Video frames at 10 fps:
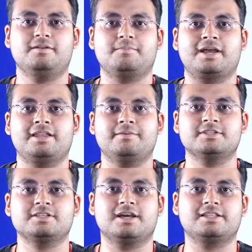My name
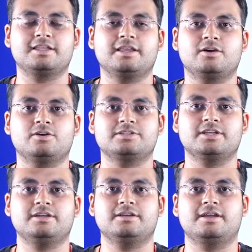is Kartikey
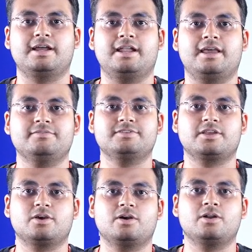Kaushik and I have
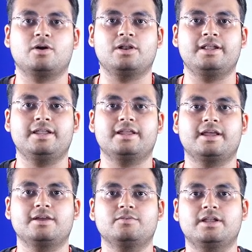secured All India
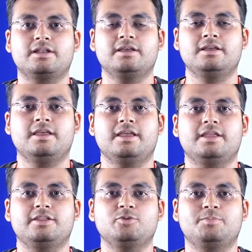Rank one
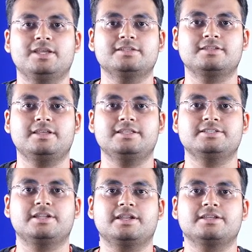in U P S C
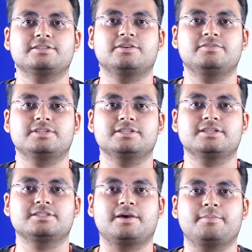Engineering Services
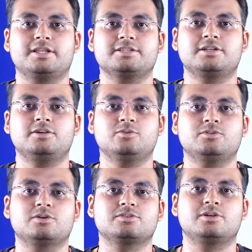Examination two
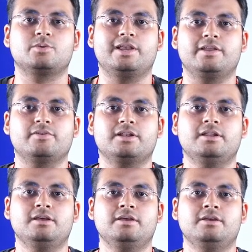thousand twenty-one
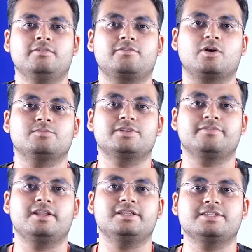from
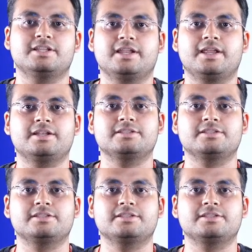Civil Engineering